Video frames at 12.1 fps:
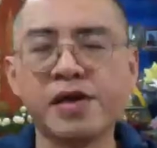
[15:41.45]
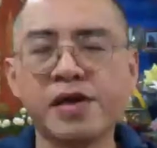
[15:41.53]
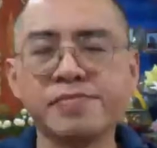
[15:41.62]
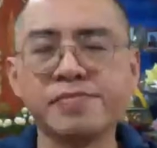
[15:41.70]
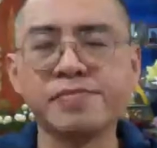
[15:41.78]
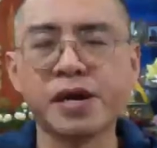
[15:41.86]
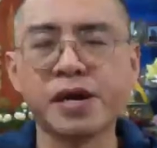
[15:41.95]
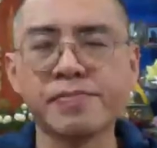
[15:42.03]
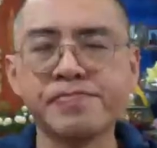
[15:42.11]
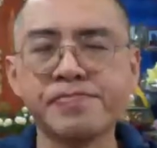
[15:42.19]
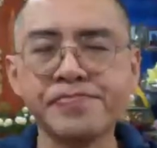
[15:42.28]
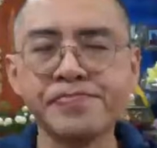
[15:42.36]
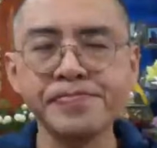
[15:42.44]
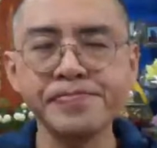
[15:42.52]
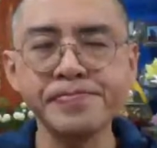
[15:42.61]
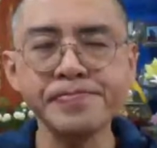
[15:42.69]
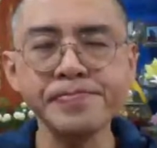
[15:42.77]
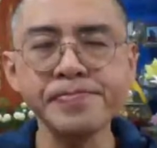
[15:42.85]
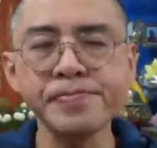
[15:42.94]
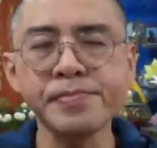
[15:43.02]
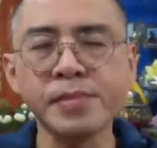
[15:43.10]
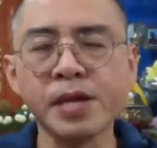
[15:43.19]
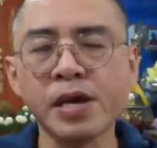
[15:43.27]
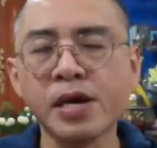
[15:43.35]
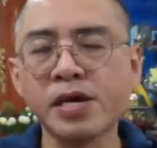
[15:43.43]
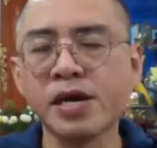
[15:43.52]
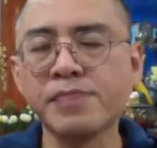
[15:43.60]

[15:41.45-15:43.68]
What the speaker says: come